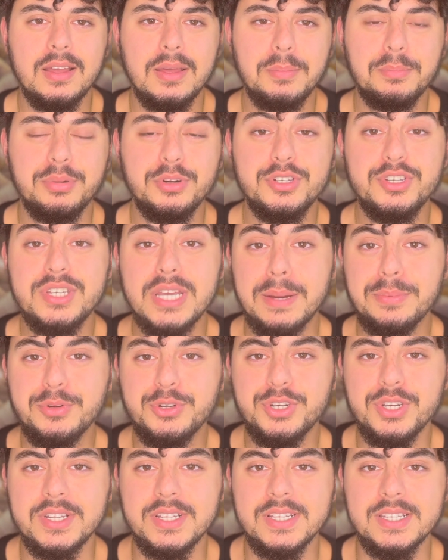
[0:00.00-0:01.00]

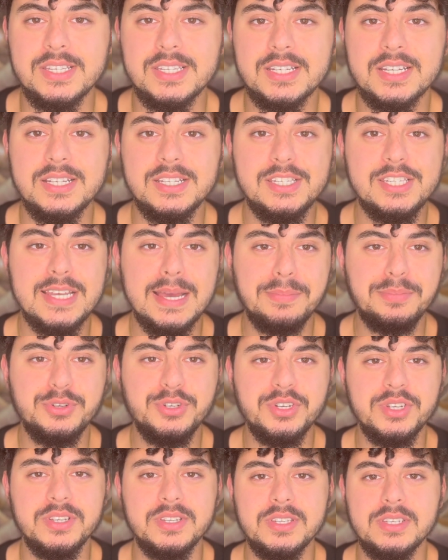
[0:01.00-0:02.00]
perceptions,
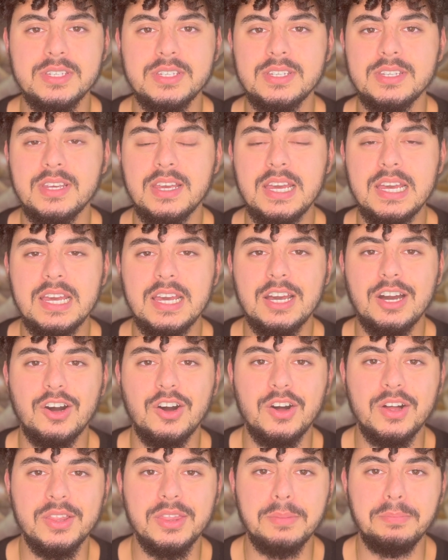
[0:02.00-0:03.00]
conceptions
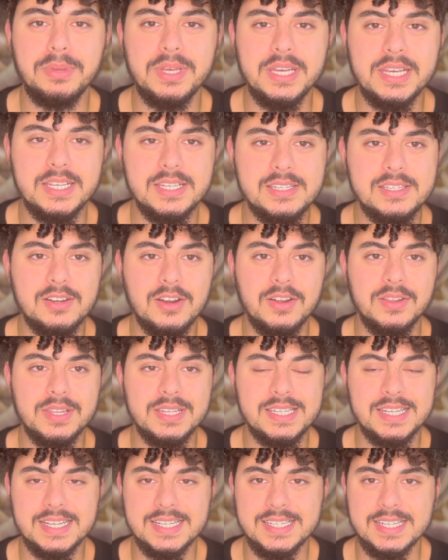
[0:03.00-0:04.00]
on the beast, on the
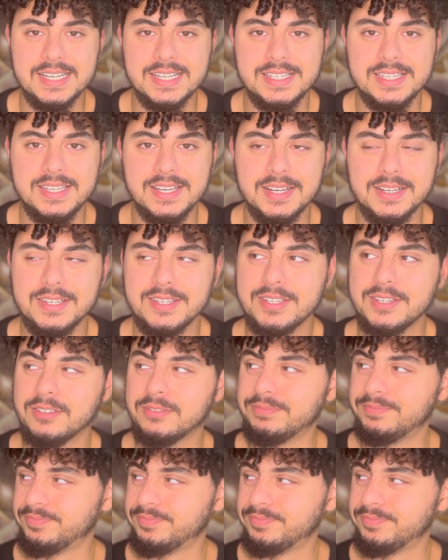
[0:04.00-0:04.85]
666,